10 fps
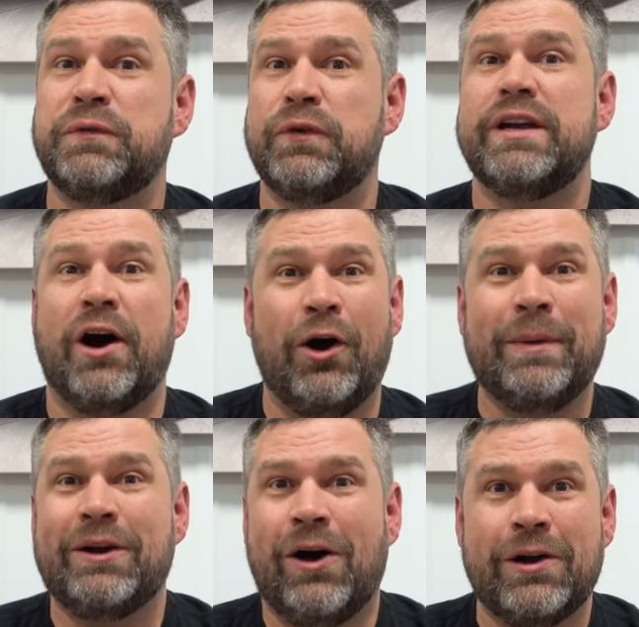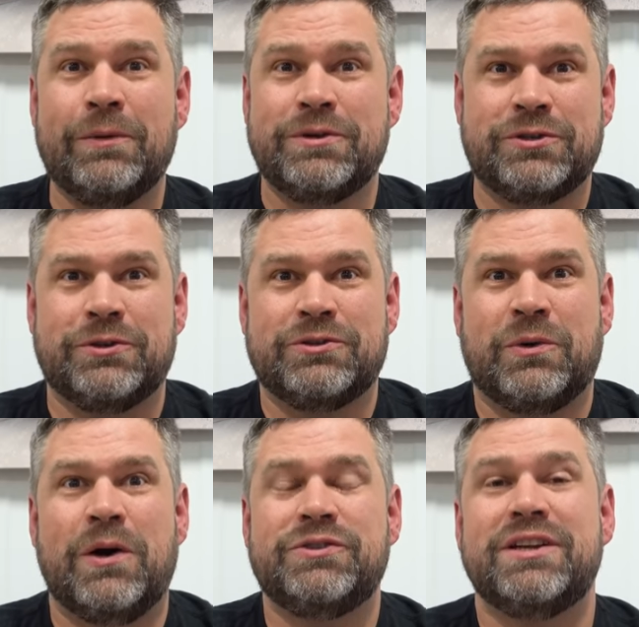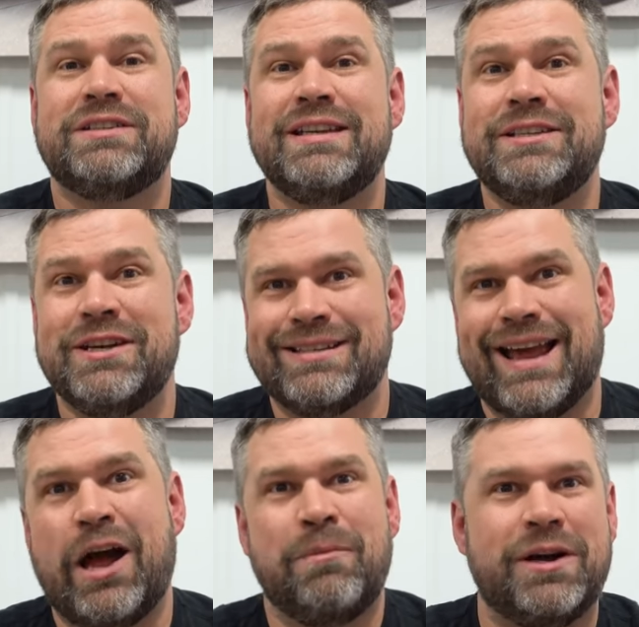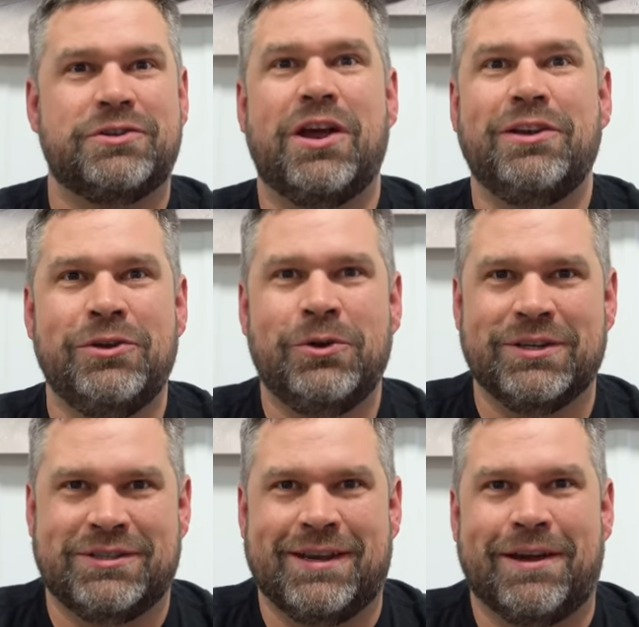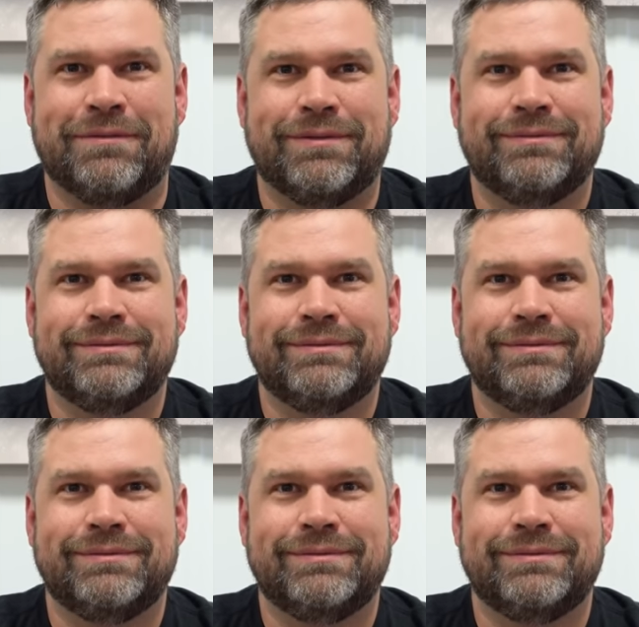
free home and auto insurance quotes and see just how much you can save.